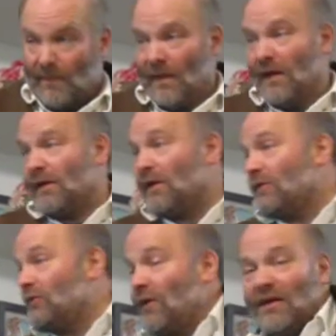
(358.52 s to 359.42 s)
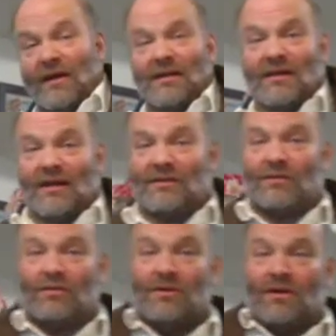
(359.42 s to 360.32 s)
And I gotta try that guy
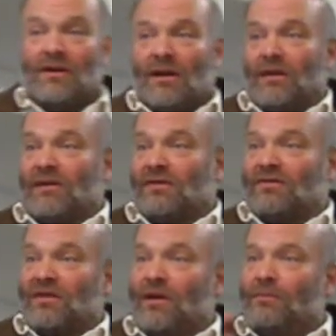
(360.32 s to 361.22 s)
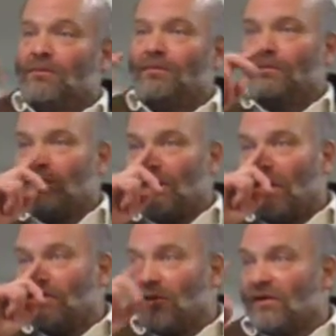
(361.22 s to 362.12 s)
too. And there's some,
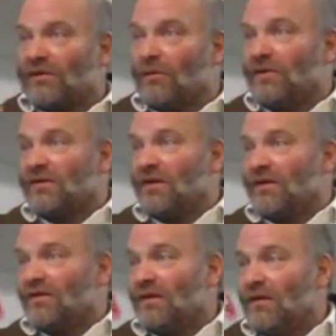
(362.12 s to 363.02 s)
I've tried some whiskeys